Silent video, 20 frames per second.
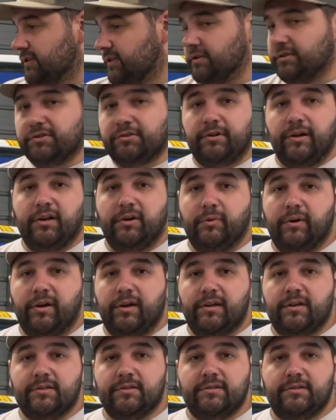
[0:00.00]
In the
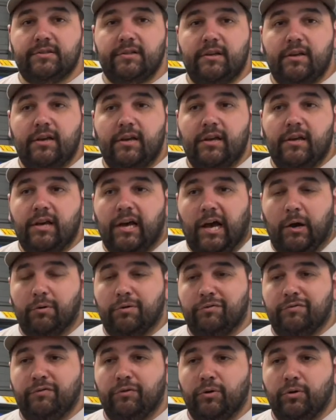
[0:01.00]
straightaways, I
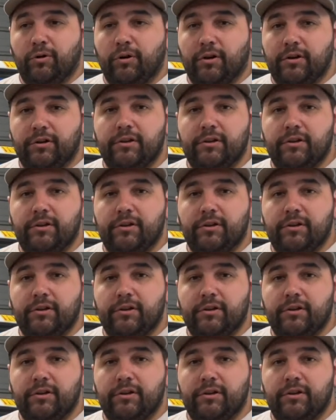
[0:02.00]
would floor it.